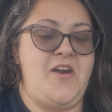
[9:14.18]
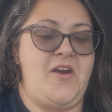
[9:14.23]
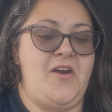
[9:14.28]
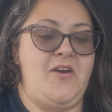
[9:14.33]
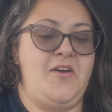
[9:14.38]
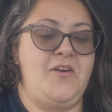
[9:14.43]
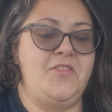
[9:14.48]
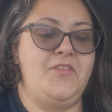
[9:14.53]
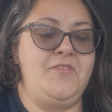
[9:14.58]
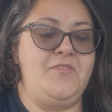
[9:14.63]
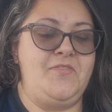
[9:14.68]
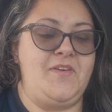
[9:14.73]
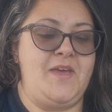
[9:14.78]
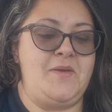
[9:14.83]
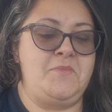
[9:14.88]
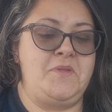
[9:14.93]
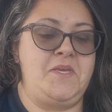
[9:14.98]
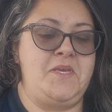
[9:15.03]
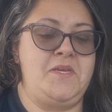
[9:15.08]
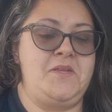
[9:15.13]
All the
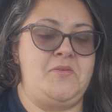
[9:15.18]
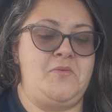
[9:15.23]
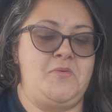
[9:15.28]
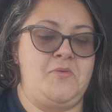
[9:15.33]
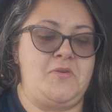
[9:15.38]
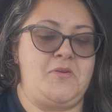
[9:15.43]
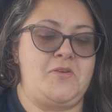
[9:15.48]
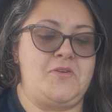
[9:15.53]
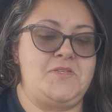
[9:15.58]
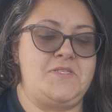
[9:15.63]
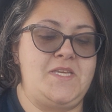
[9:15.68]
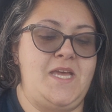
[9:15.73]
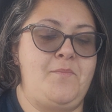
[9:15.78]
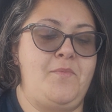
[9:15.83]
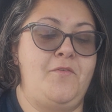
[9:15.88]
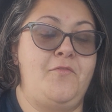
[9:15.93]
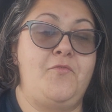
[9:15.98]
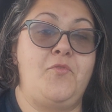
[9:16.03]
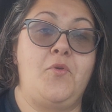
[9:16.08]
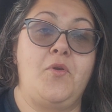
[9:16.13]
family in order
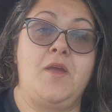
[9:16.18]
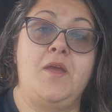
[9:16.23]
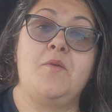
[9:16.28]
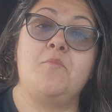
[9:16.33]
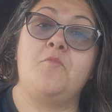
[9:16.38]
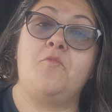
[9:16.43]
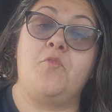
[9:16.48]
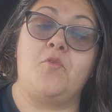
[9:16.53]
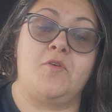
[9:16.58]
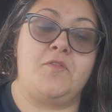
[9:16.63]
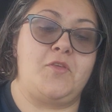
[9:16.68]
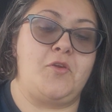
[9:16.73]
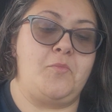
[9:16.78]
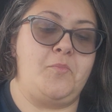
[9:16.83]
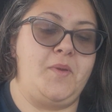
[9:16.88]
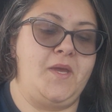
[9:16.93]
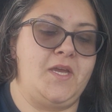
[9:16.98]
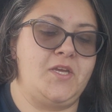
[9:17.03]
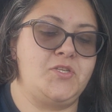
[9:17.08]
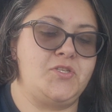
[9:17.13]
sat before him for their
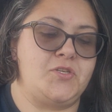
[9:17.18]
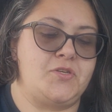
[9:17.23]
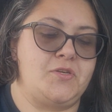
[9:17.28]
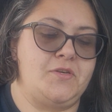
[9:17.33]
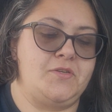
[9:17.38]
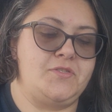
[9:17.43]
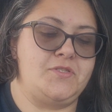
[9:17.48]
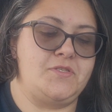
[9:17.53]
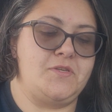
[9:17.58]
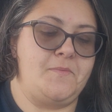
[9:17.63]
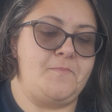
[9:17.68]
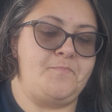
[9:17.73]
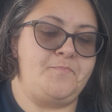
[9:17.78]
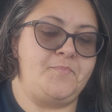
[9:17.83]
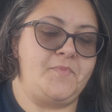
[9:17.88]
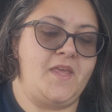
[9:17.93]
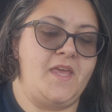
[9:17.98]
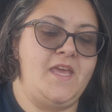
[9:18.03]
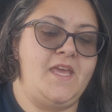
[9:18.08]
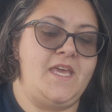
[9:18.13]
pictures.
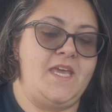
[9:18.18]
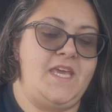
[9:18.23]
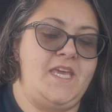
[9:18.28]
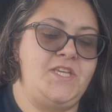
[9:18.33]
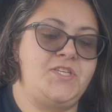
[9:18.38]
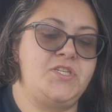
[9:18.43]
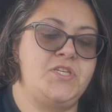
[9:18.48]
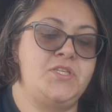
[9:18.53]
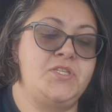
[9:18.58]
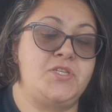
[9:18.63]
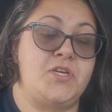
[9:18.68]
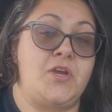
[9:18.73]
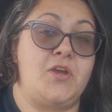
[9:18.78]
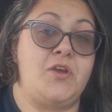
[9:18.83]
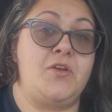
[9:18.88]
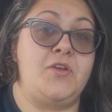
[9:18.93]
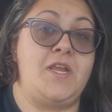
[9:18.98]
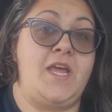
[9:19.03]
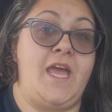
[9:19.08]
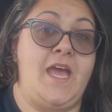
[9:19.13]
Each in
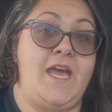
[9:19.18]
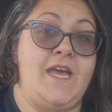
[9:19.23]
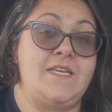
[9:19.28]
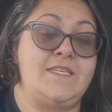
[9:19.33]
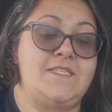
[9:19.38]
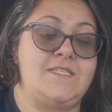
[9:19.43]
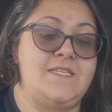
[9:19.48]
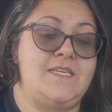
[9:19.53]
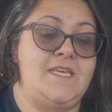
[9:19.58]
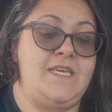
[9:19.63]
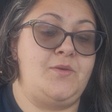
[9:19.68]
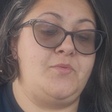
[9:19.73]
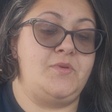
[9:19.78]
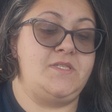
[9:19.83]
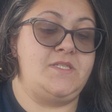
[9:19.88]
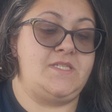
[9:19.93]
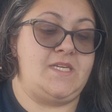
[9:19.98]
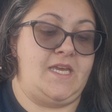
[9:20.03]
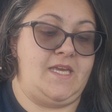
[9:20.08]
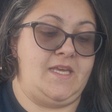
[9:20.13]
turn, as he
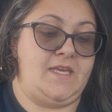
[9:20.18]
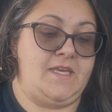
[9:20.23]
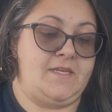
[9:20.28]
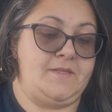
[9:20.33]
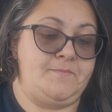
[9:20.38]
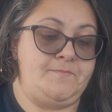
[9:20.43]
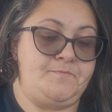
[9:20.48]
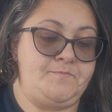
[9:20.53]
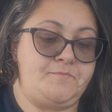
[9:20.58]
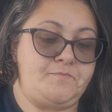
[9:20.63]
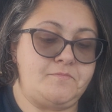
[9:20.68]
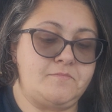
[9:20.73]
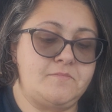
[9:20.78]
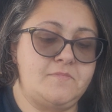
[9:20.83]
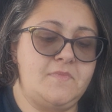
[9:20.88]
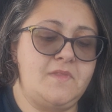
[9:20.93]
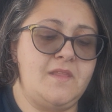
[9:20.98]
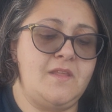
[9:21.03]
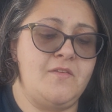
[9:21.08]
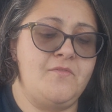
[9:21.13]
was taken,
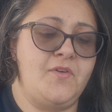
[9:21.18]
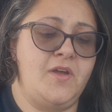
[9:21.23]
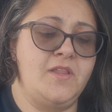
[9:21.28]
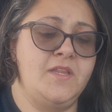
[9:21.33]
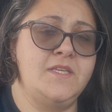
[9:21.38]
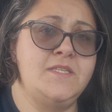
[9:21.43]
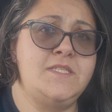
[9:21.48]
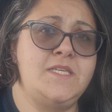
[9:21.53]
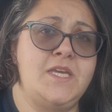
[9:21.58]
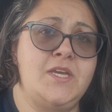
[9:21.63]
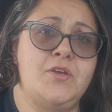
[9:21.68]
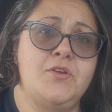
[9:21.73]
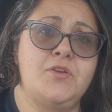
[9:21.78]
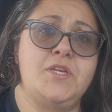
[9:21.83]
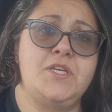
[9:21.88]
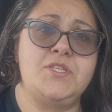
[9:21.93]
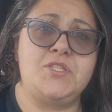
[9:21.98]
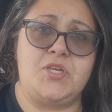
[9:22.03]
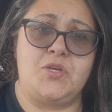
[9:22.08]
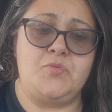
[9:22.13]

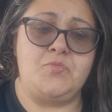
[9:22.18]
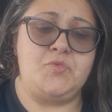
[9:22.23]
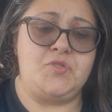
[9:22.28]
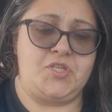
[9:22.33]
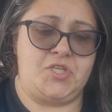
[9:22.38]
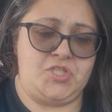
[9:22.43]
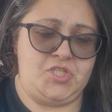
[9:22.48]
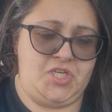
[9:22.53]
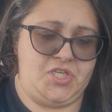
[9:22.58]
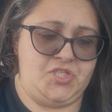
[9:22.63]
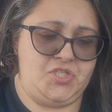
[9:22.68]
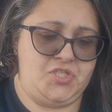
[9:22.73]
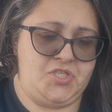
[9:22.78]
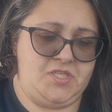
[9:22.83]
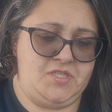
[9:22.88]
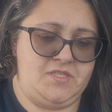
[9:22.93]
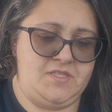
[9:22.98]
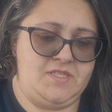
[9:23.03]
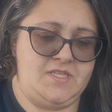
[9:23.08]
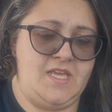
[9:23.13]
volunteered his own
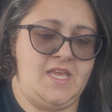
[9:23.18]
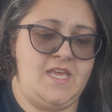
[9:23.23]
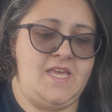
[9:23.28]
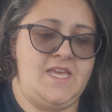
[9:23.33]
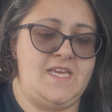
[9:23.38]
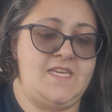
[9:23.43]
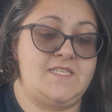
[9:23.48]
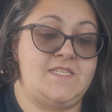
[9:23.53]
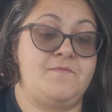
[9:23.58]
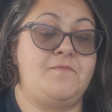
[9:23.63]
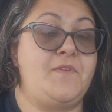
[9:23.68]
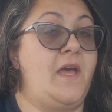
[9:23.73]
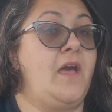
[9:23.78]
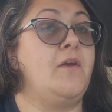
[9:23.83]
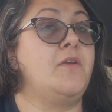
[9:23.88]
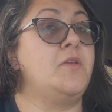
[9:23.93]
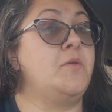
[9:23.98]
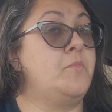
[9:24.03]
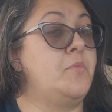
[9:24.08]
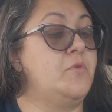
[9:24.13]
suggestions, his
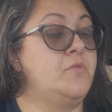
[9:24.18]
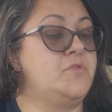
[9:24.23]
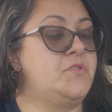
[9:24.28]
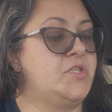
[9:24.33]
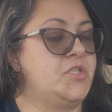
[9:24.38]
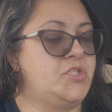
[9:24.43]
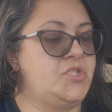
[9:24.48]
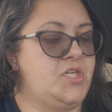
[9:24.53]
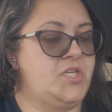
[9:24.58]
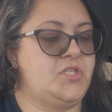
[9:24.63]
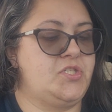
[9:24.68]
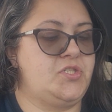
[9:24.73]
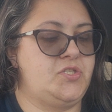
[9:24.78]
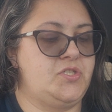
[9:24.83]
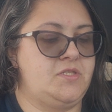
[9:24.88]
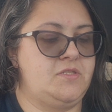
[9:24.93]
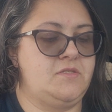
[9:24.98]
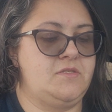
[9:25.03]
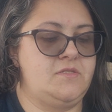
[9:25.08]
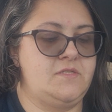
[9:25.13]
invaluable
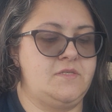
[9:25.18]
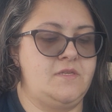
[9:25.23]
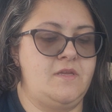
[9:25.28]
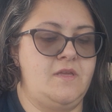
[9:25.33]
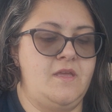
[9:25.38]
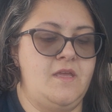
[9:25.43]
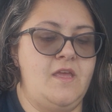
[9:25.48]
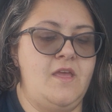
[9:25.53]
suggestions.